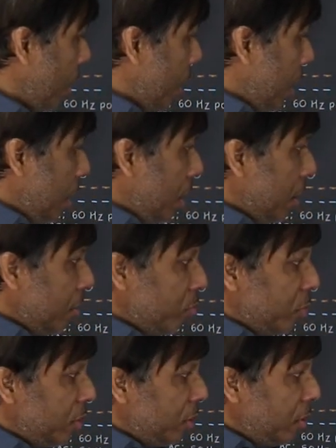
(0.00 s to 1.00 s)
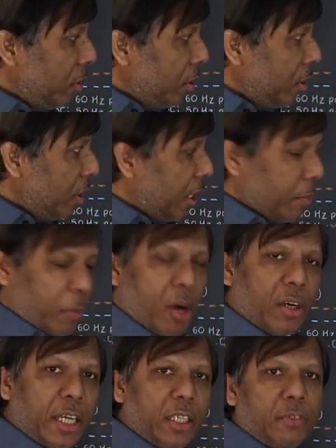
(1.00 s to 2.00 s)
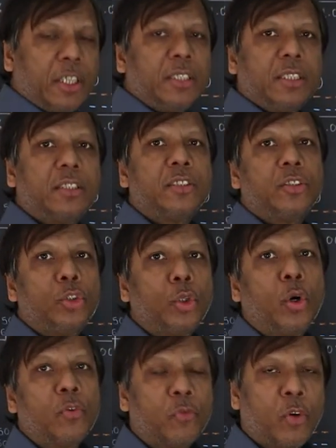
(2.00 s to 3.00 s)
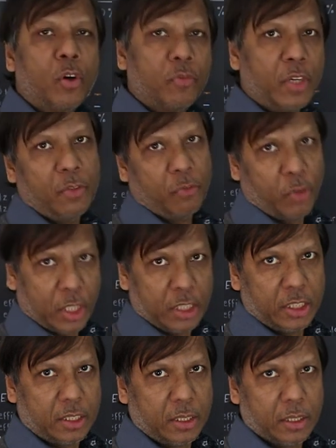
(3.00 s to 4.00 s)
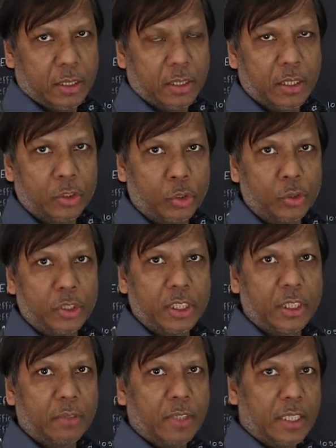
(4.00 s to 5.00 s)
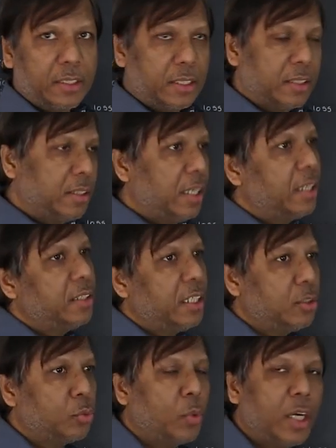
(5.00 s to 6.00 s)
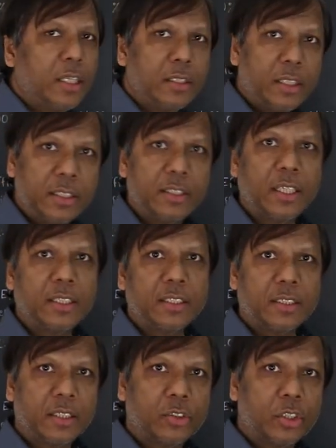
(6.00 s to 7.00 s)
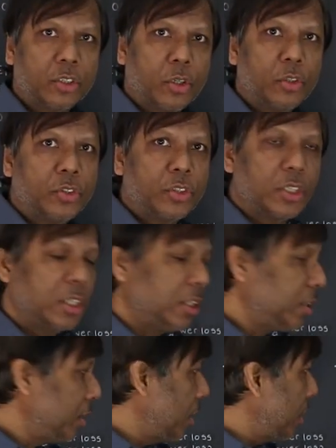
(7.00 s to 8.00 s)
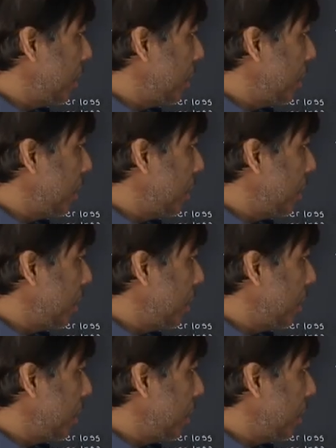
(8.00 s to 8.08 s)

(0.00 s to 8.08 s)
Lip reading: power GaN devices is known for very fast switching devices, and that's why the designers has got concern